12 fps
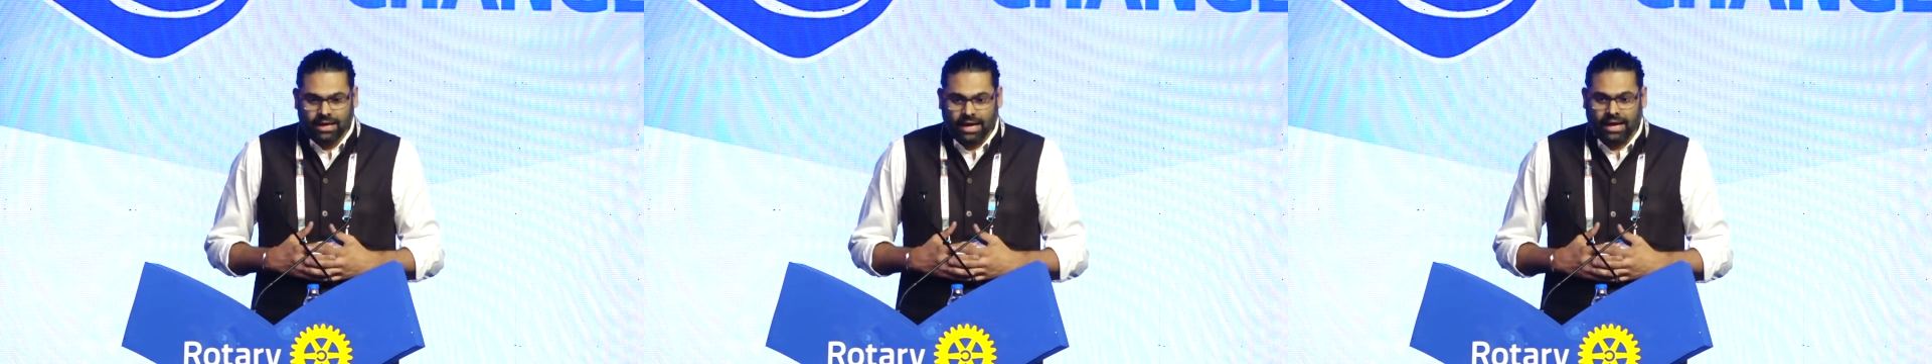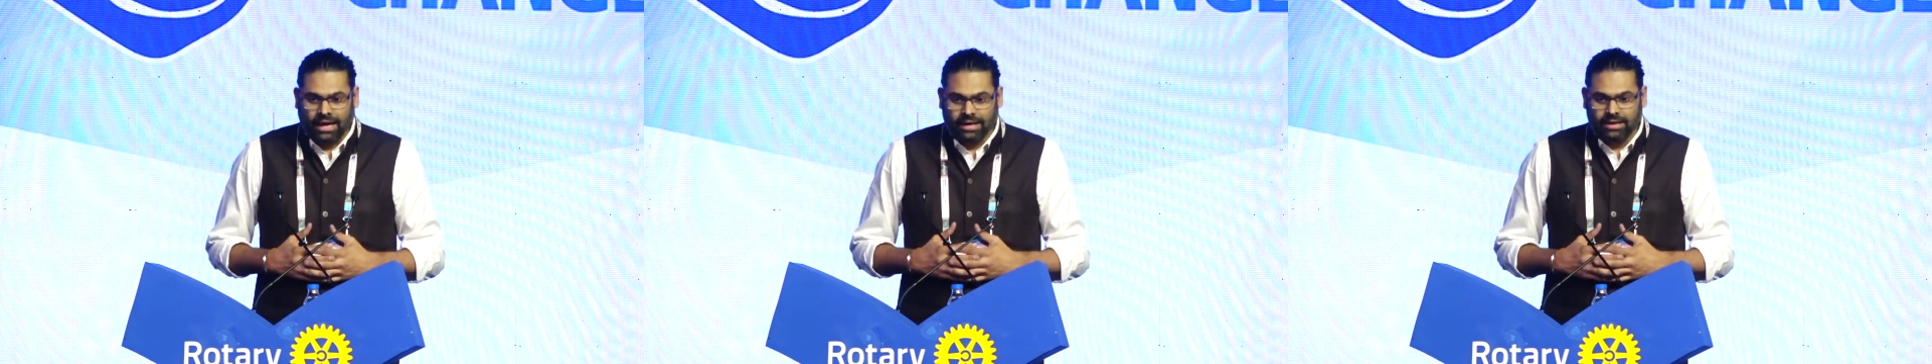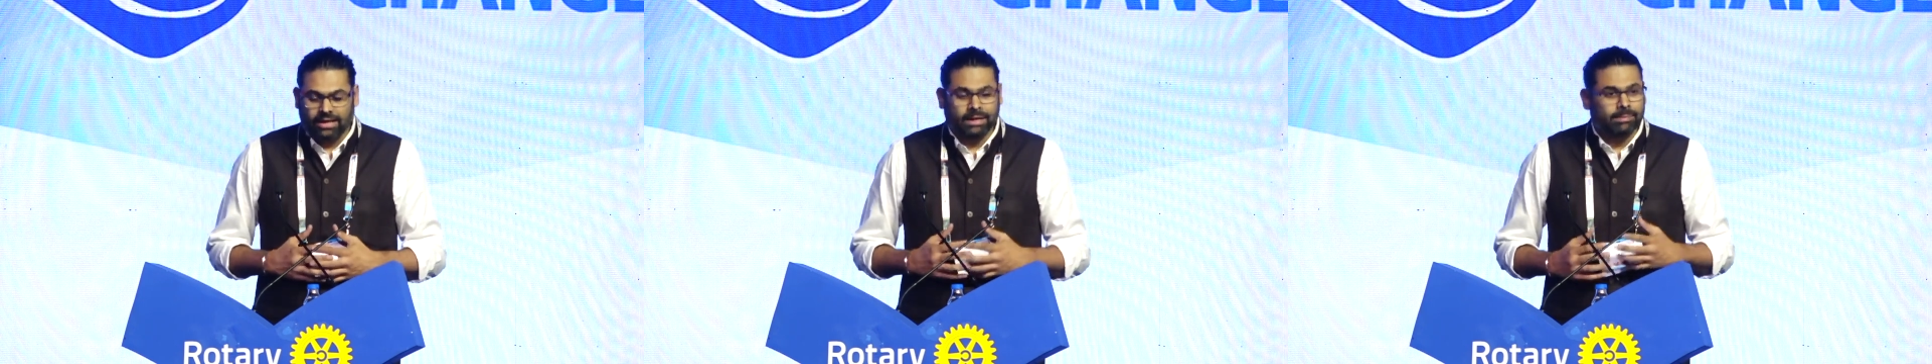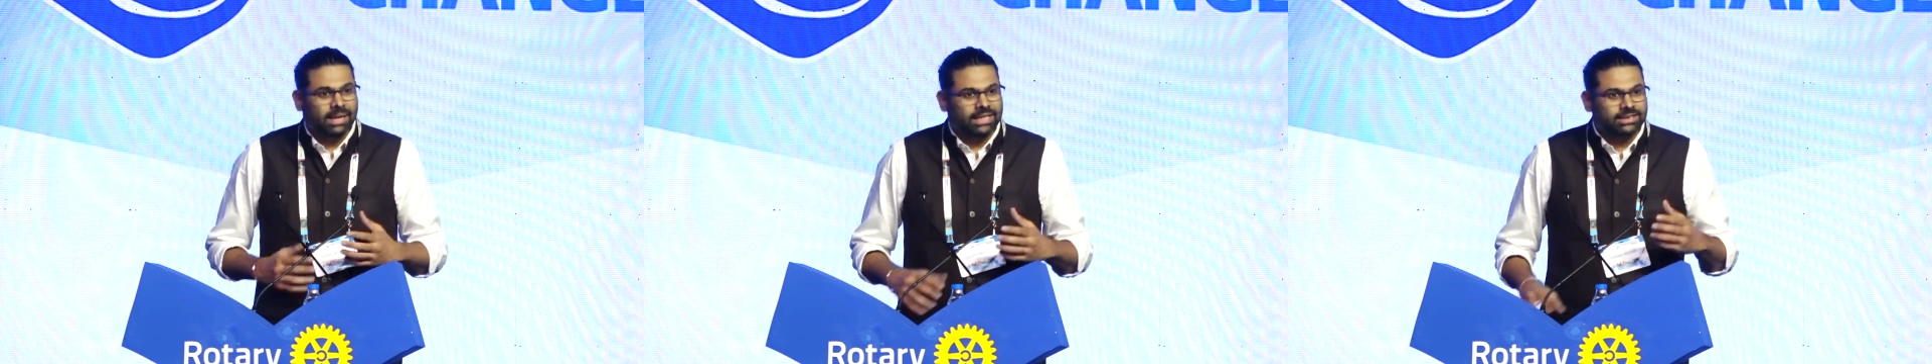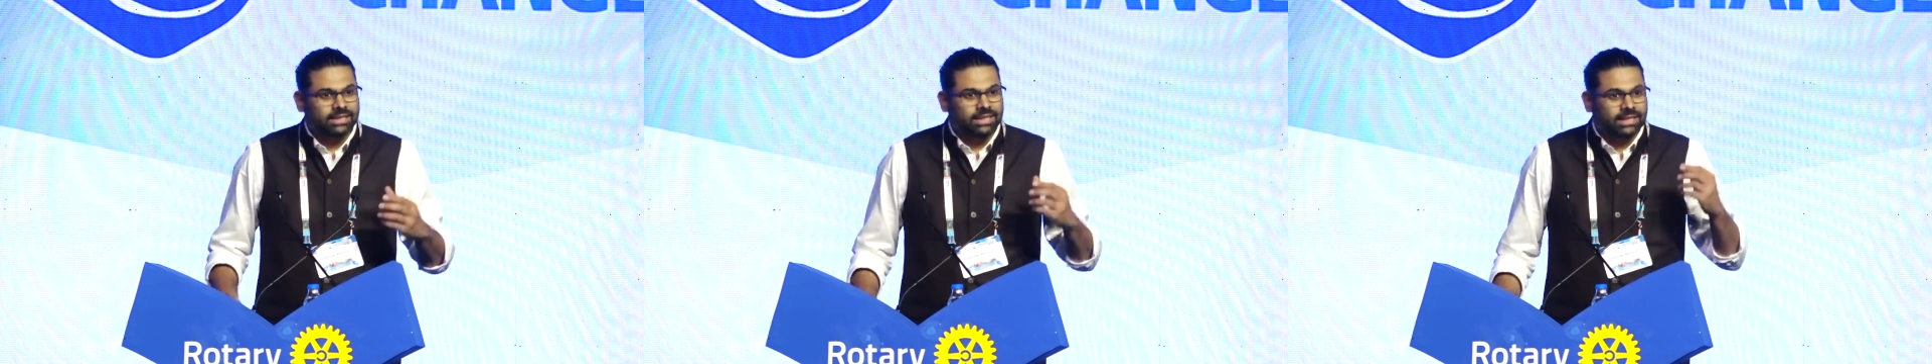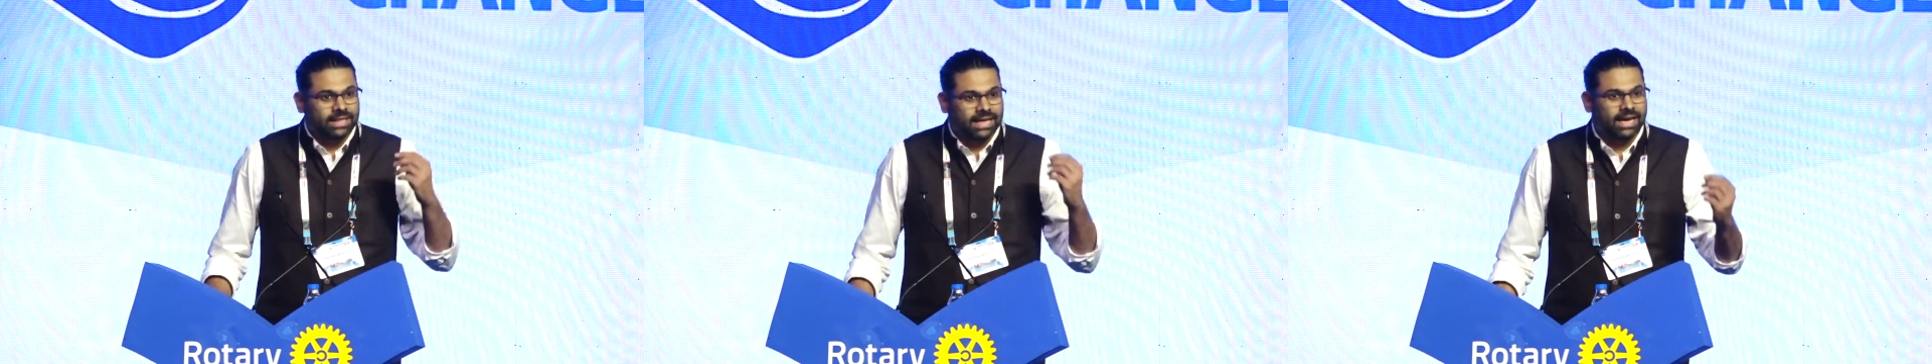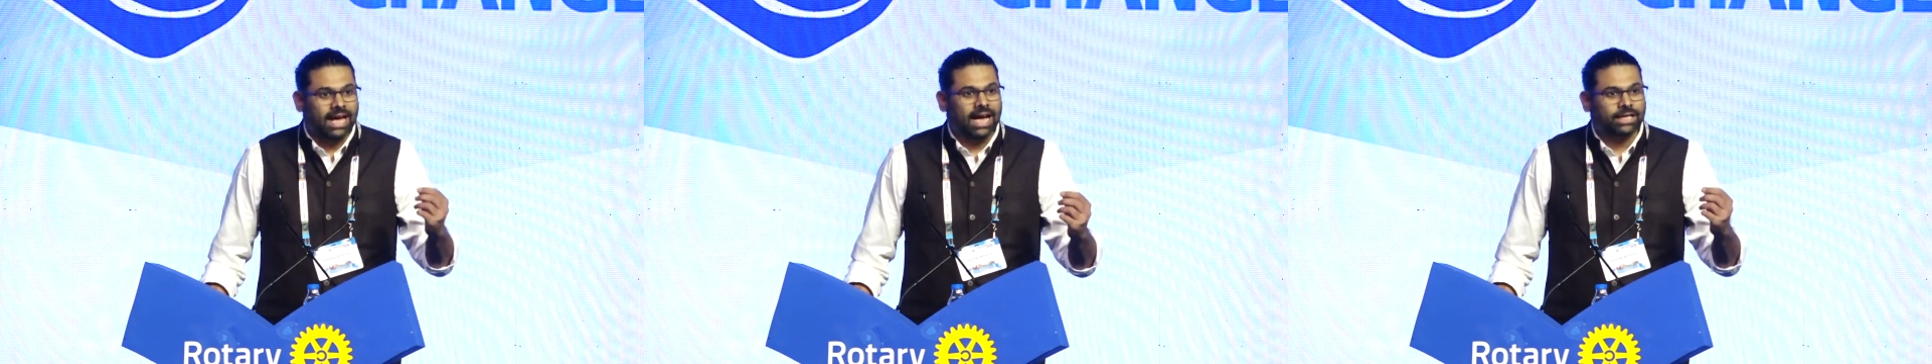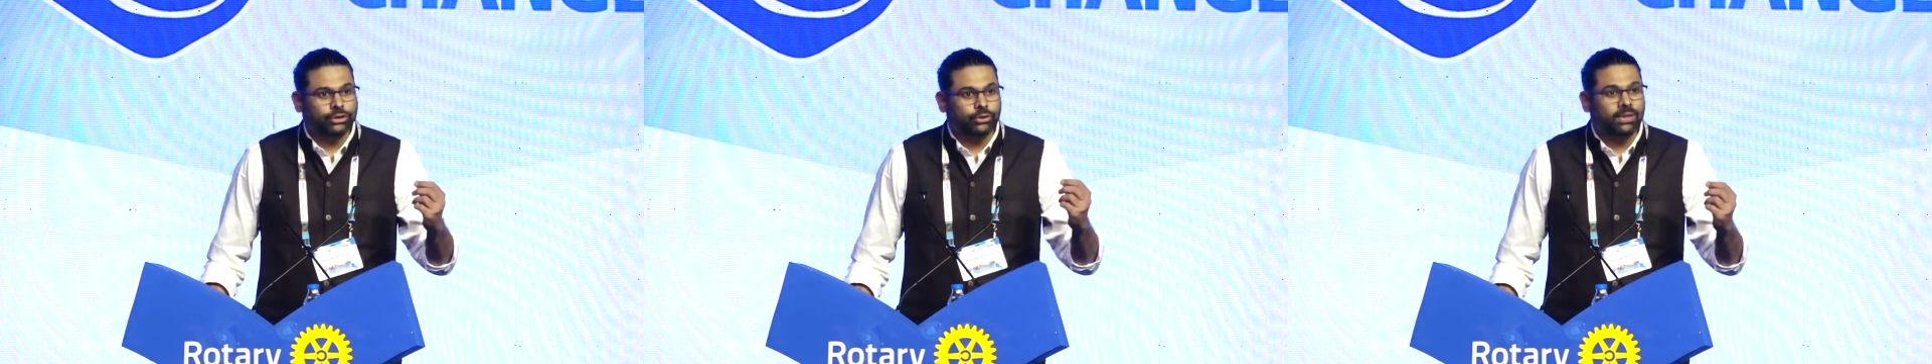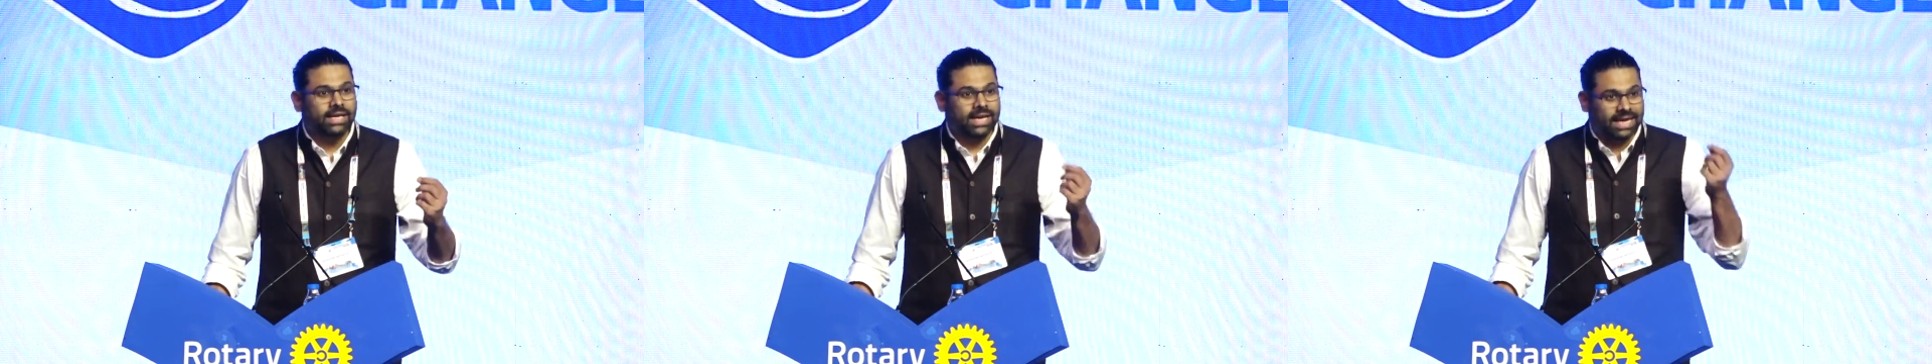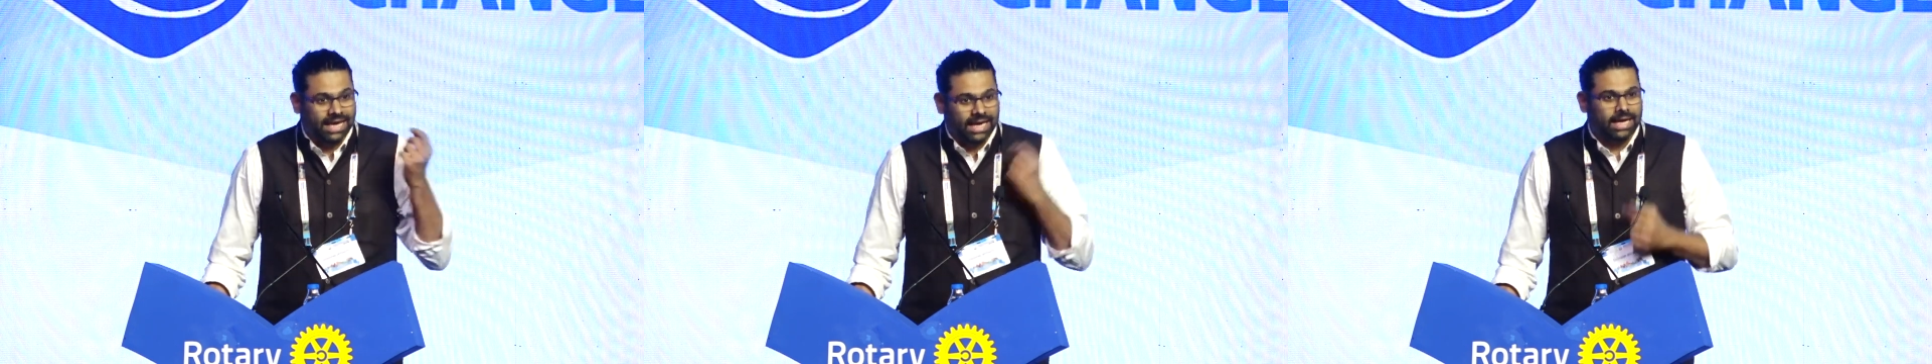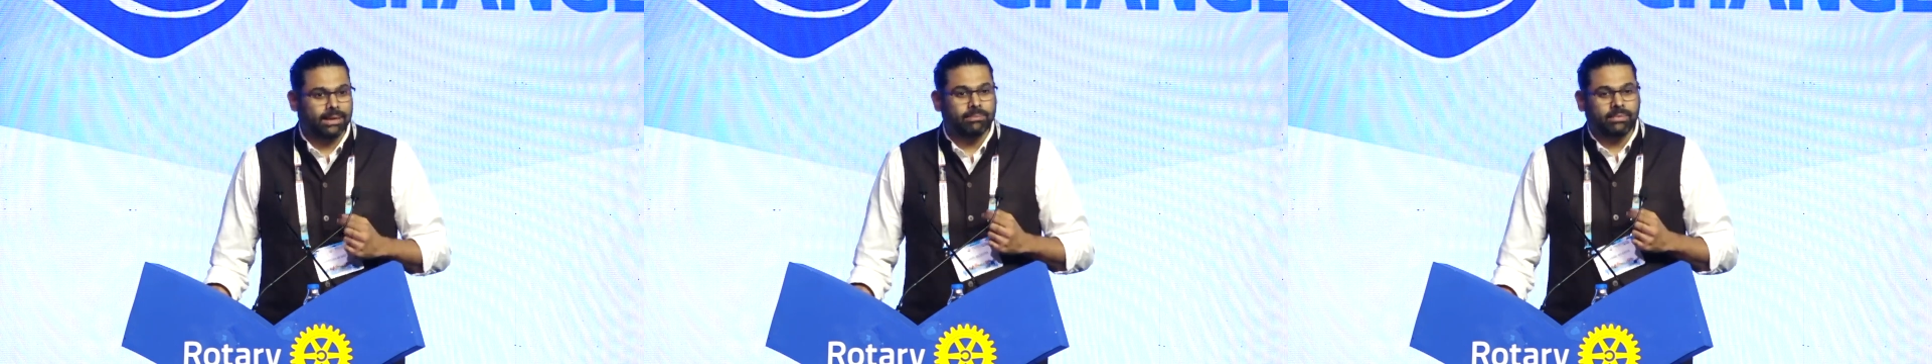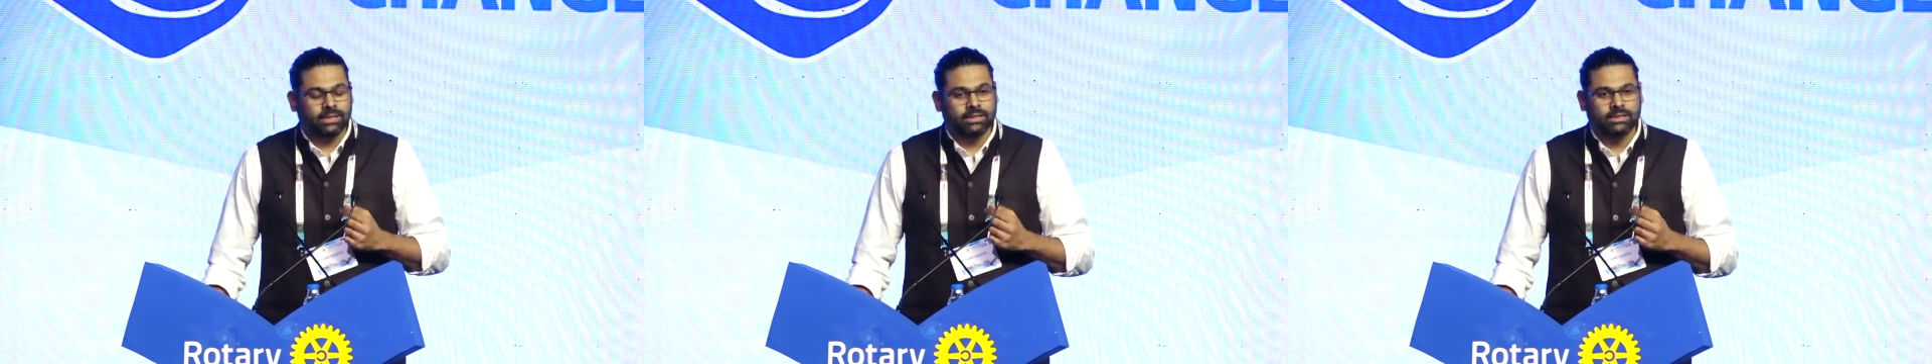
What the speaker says: And imagine they actually came,